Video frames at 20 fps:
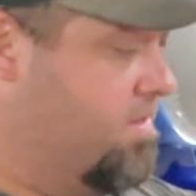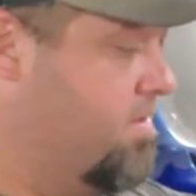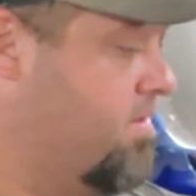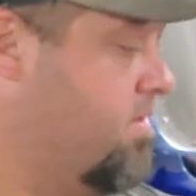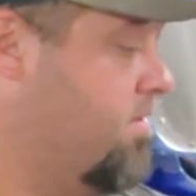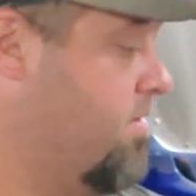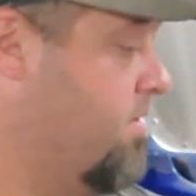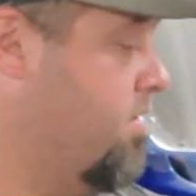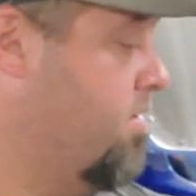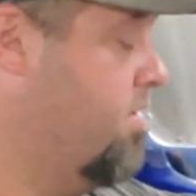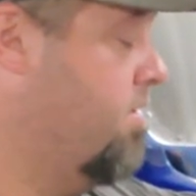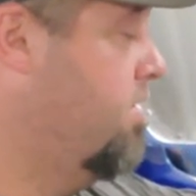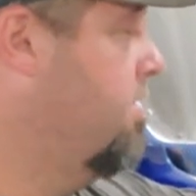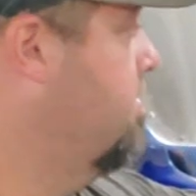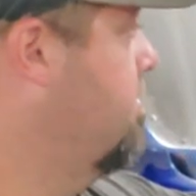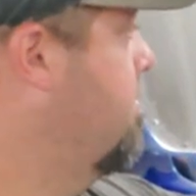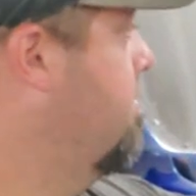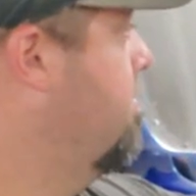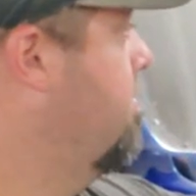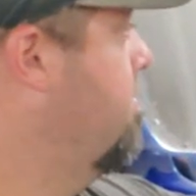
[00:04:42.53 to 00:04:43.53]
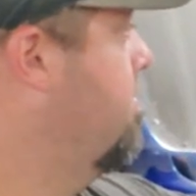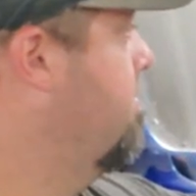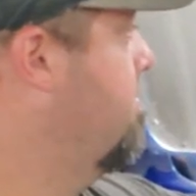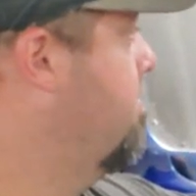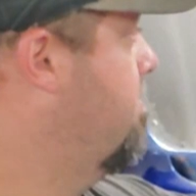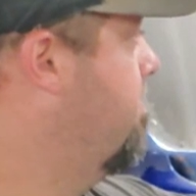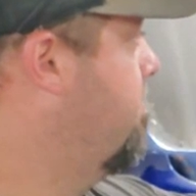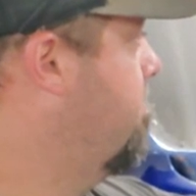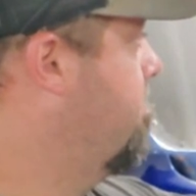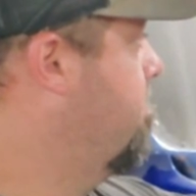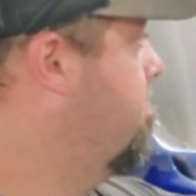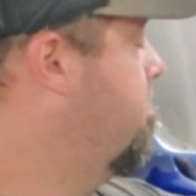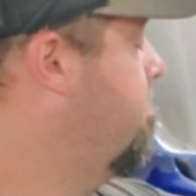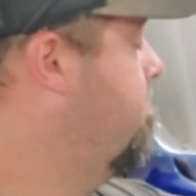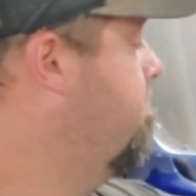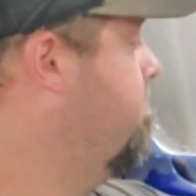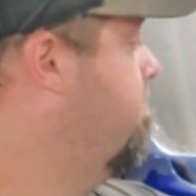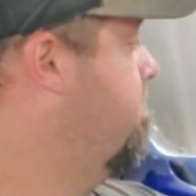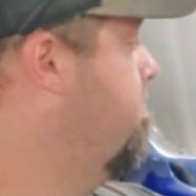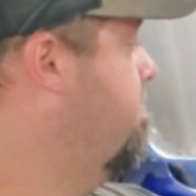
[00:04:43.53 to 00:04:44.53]
diagnosed so we could fix it
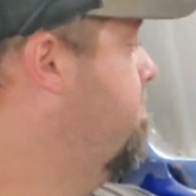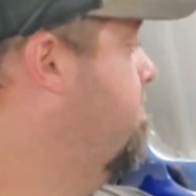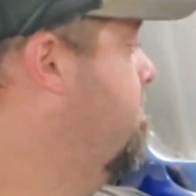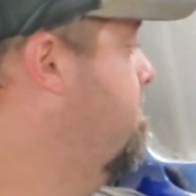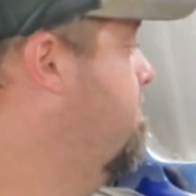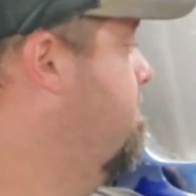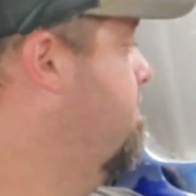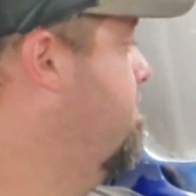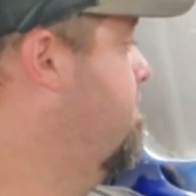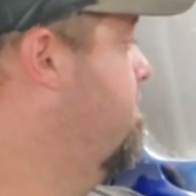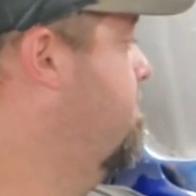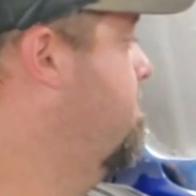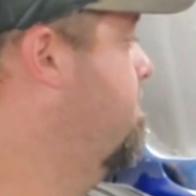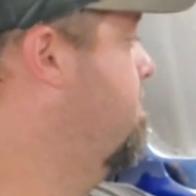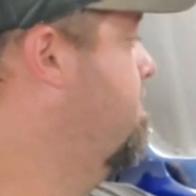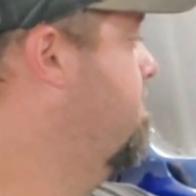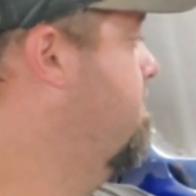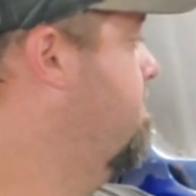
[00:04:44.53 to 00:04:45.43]
and